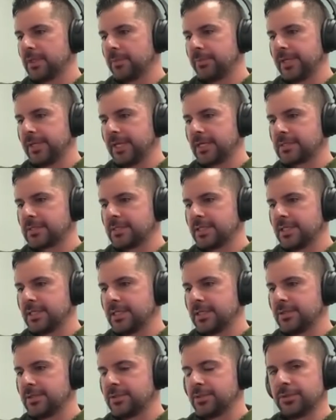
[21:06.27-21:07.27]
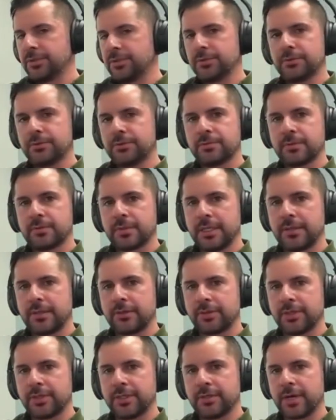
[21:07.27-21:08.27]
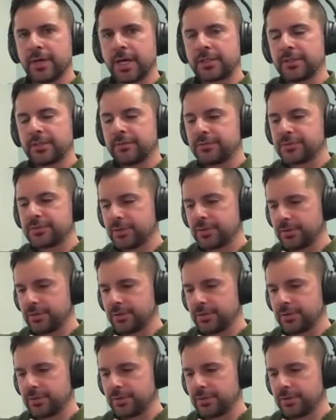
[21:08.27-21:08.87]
PSD 2 and 3 directives.